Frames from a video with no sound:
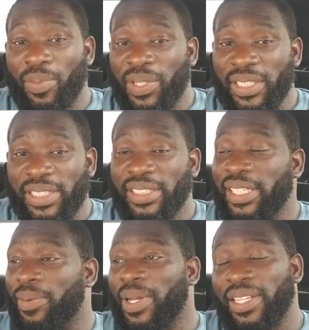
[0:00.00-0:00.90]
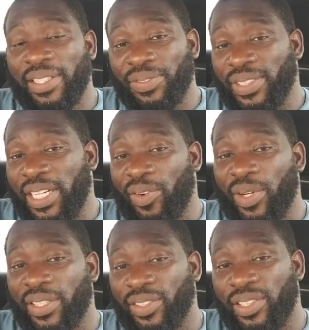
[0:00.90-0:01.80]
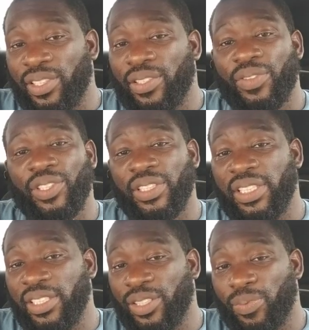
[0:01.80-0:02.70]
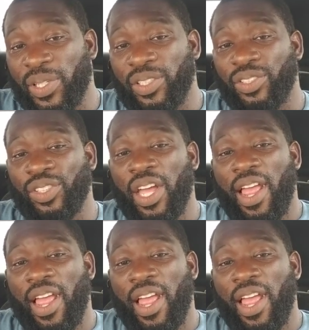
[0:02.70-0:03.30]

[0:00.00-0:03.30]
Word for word: But this time I left it directly to the universe, and these spells